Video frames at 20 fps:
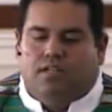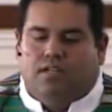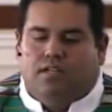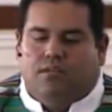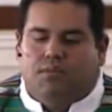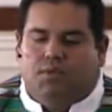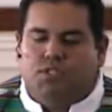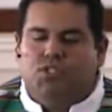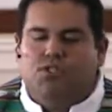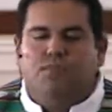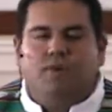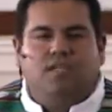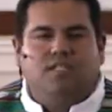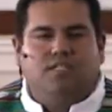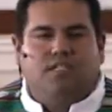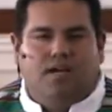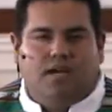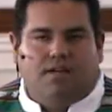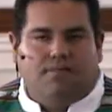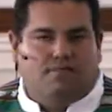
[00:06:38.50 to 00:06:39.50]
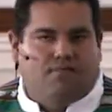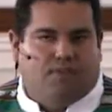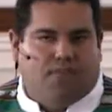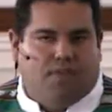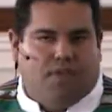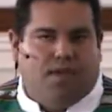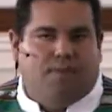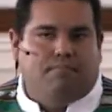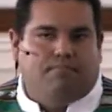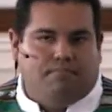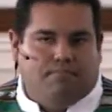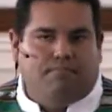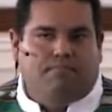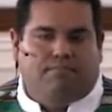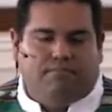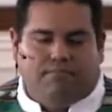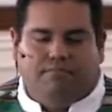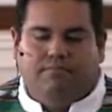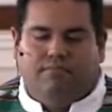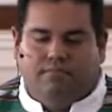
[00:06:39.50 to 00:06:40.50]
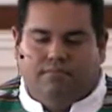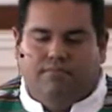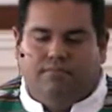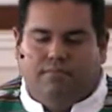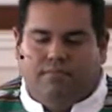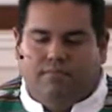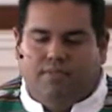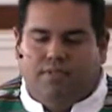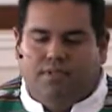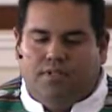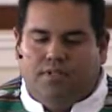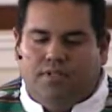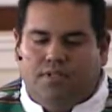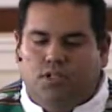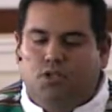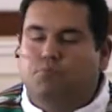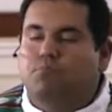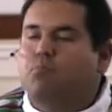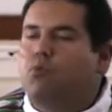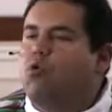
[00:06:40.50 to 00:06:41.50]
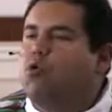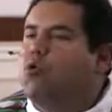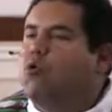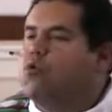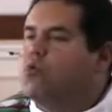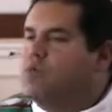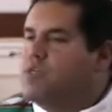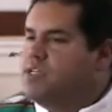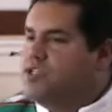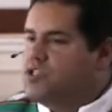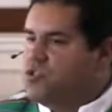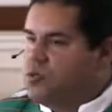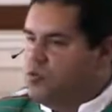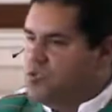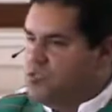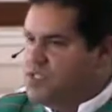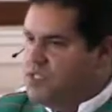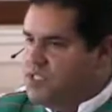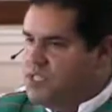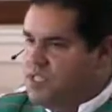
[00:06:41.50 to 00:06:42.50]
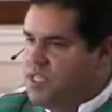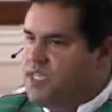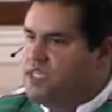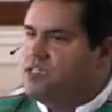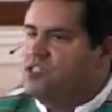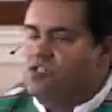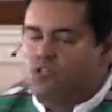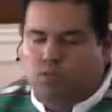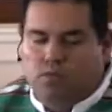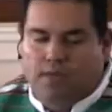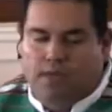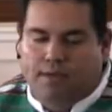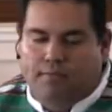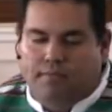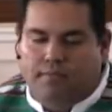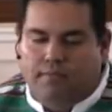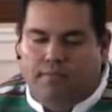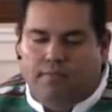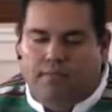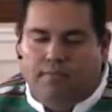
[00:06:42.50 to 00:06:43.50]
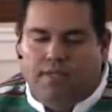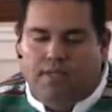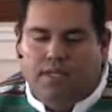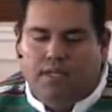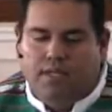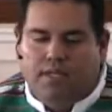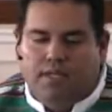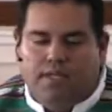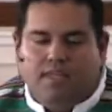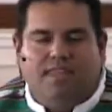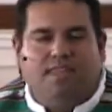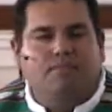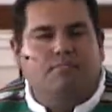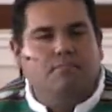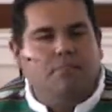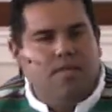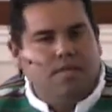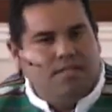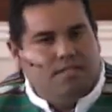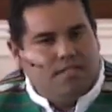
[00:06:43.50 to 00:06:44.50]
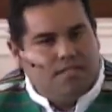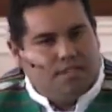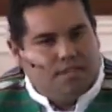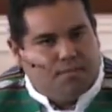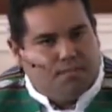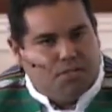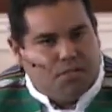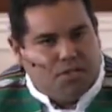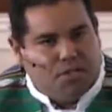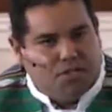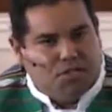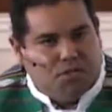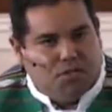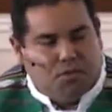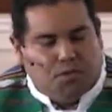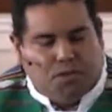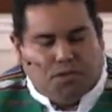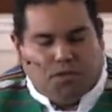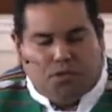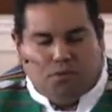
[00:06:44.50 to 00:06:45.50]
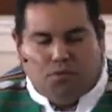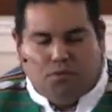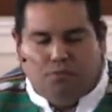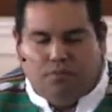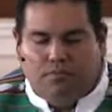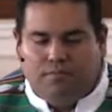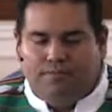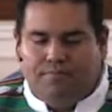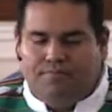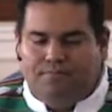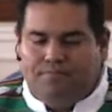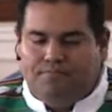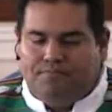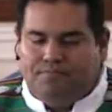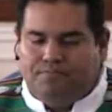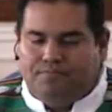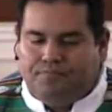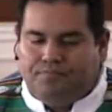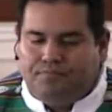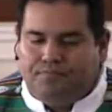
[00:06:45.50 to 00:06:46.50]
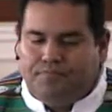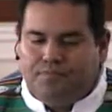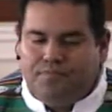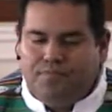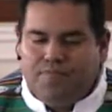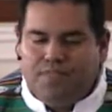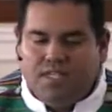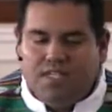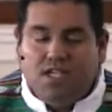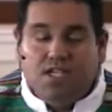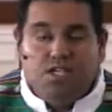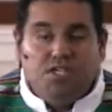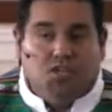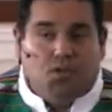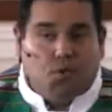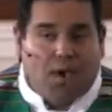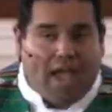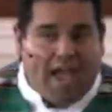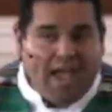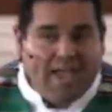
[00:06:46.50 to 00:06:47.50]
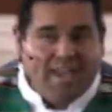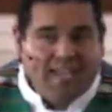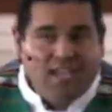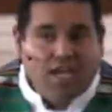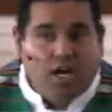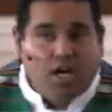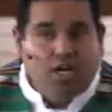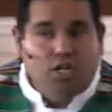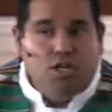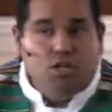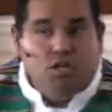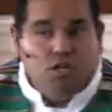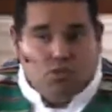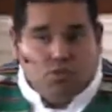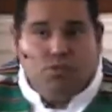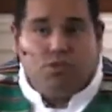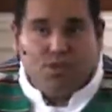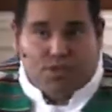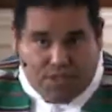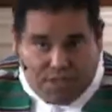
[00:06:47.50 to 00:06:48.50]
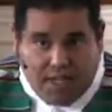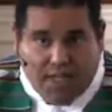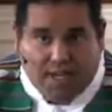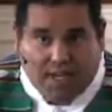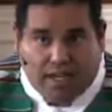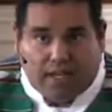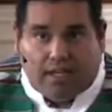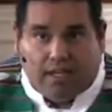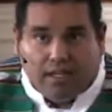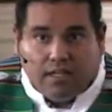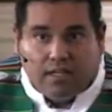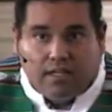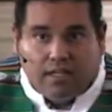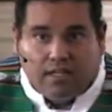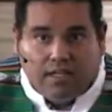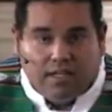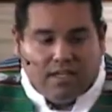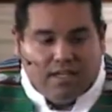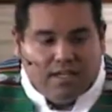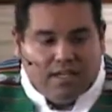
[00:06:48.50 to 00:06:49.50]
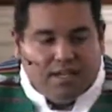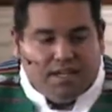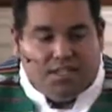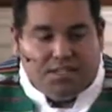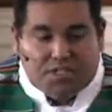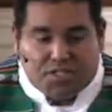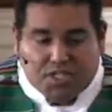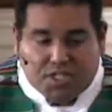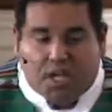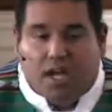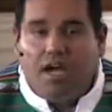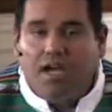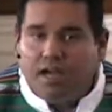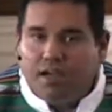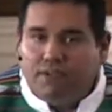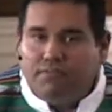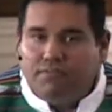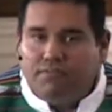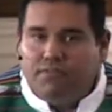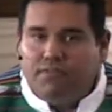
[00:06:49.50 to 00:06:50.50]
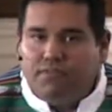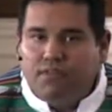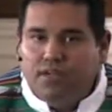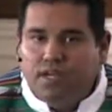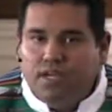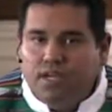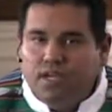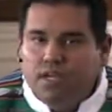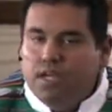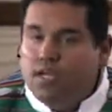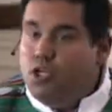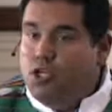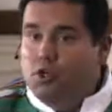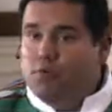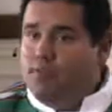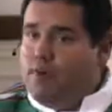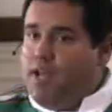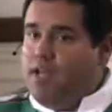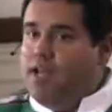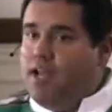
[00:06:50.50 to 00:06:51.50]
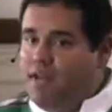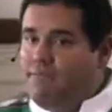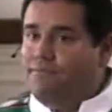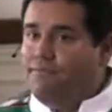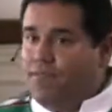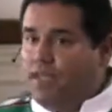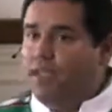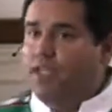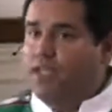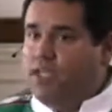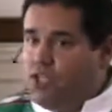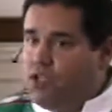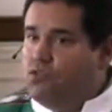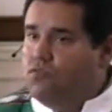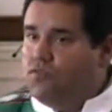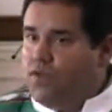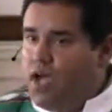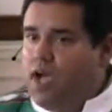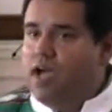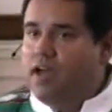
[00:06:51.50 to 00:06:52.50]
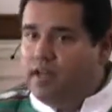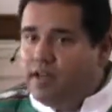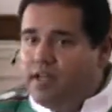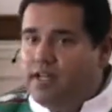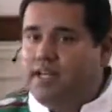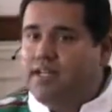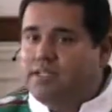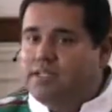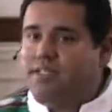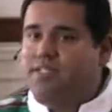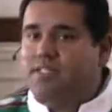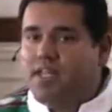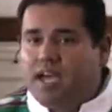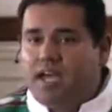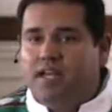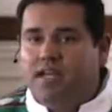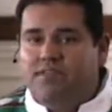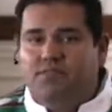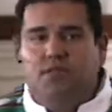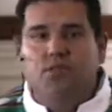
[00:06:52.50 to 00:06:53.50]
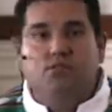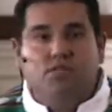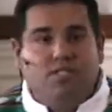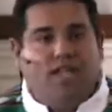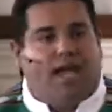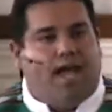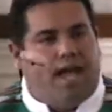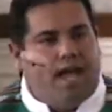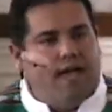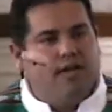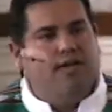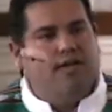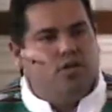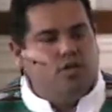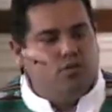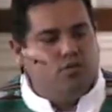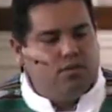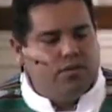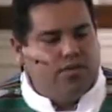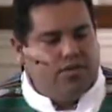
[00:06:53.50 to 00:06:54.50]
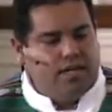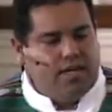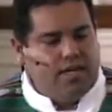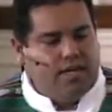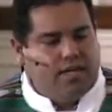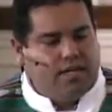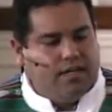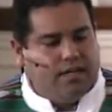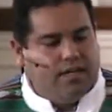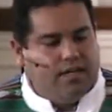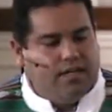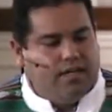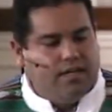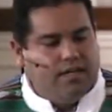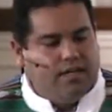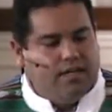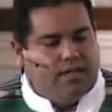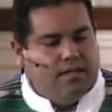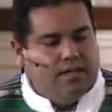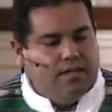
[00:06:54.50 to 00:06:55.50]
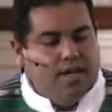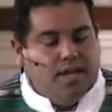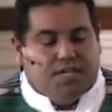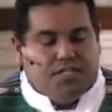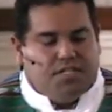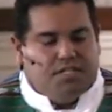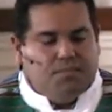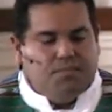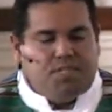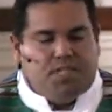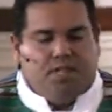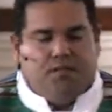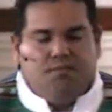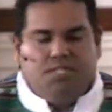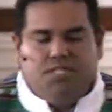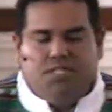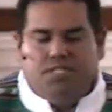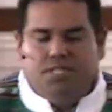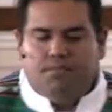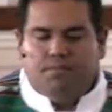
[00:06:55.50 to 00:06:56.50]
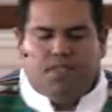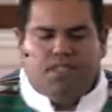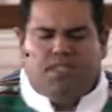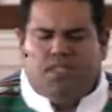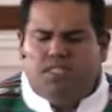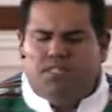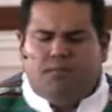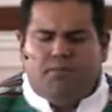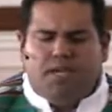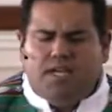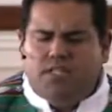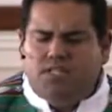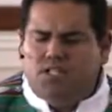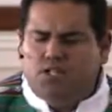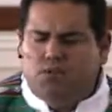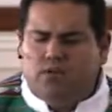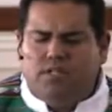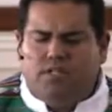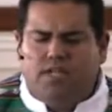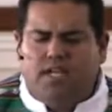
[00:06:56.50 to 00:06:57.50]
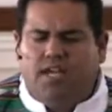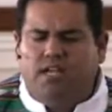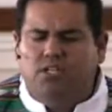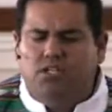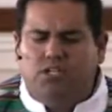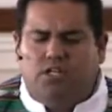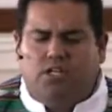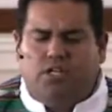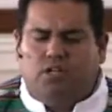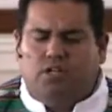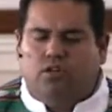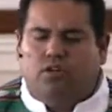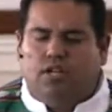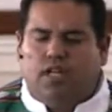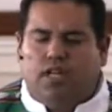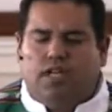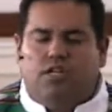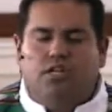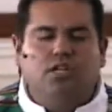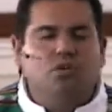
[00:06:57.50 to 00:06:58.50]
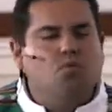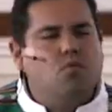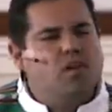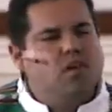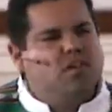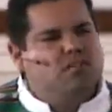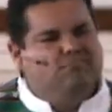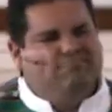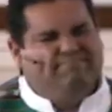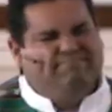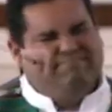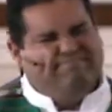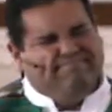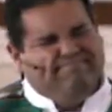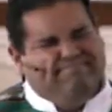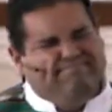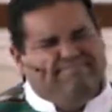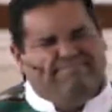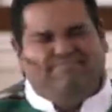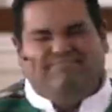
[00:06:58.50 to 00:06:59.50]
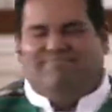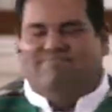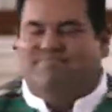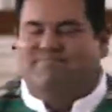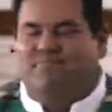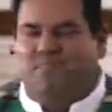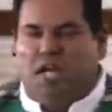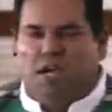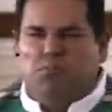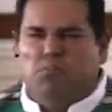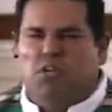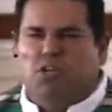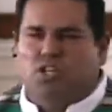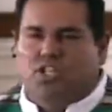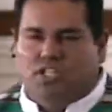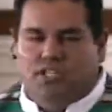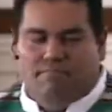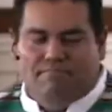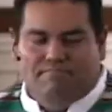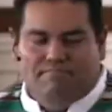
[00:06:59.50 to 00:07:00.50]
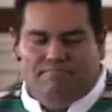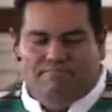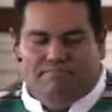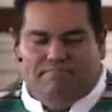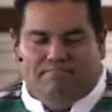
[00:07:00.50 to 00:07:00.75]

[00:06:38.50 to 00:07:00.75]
But you make time for them. You pour resources into them. They mean something to you. So adding a new thing is tough. You might not feel like you've got it inside of you to add a new thing. Sometimes it's something that demands your attention, and you're like, you know what? I'm good.